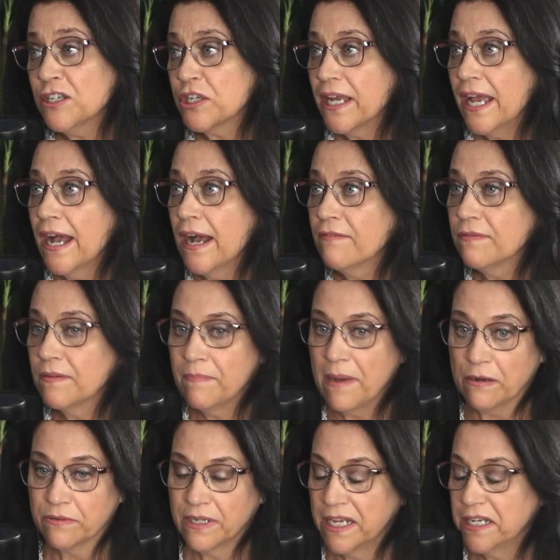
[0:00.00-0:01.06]
actually have
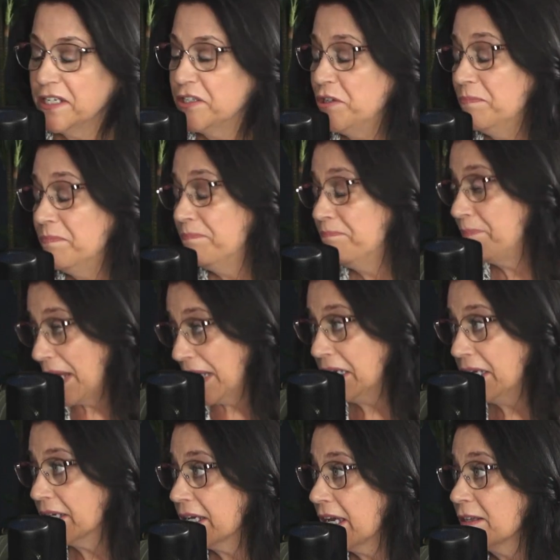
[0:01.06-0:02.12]
about 92
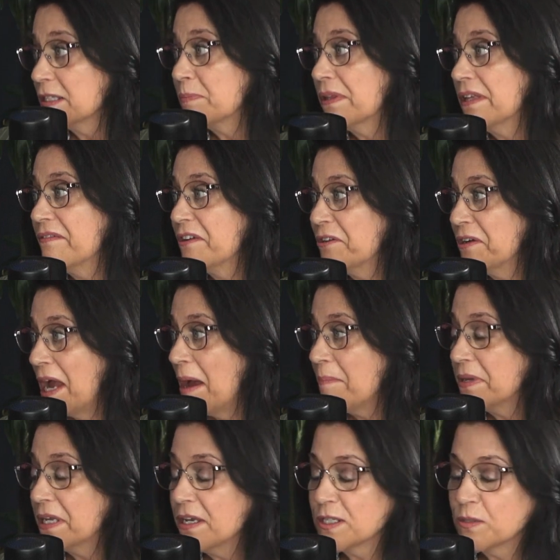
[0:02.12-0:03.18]
banking accounts, believe it or
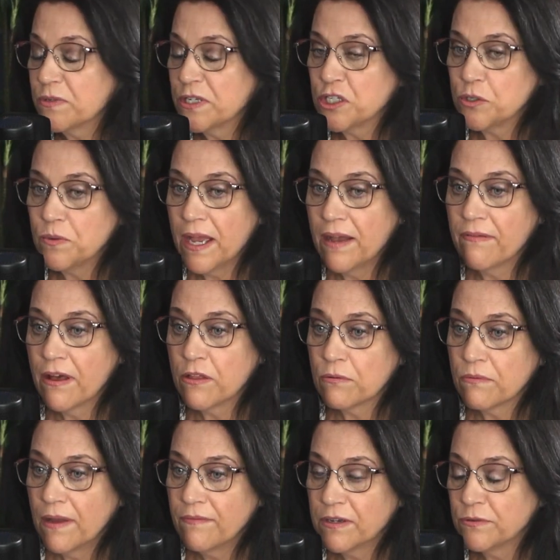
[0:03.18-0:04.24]
not, because we do have
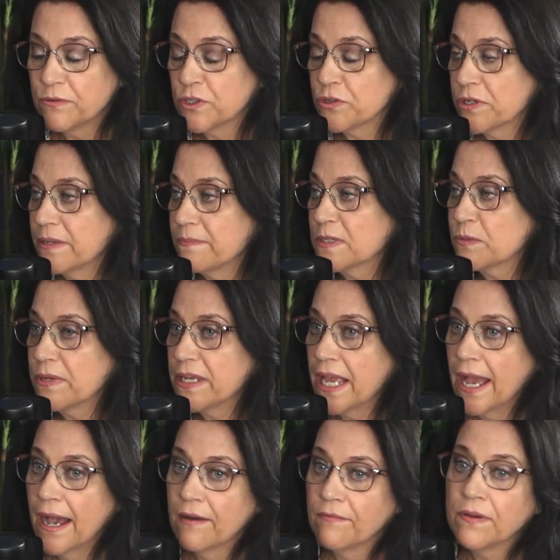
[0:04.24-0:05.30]
other revenue streams. We
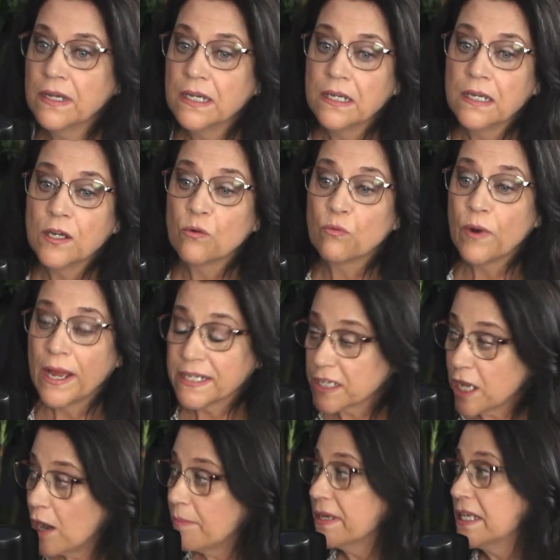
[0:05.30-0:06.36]
have
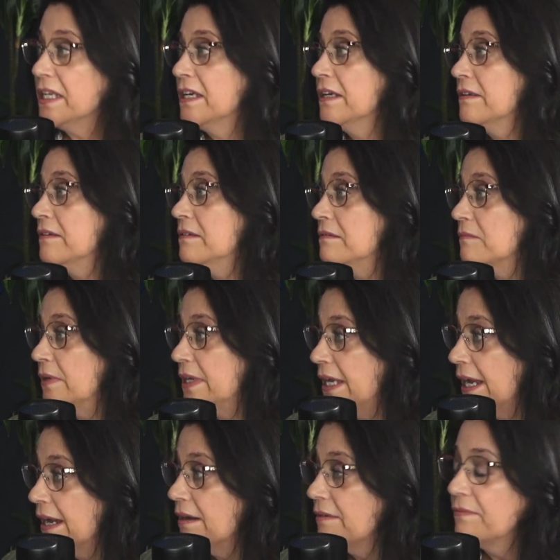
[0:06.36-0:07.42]
rent coming in. We
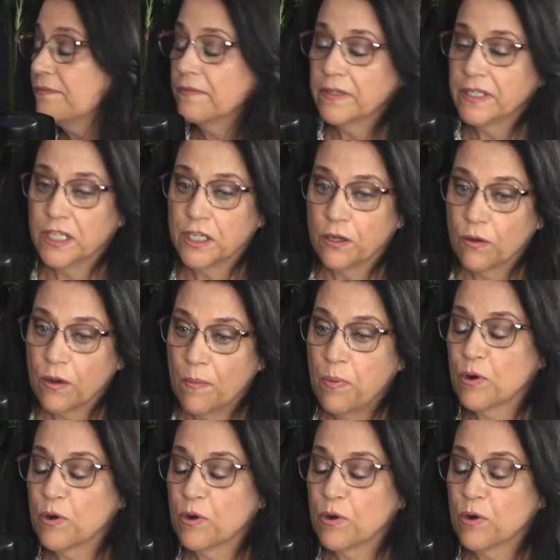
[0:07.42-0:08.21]
have, a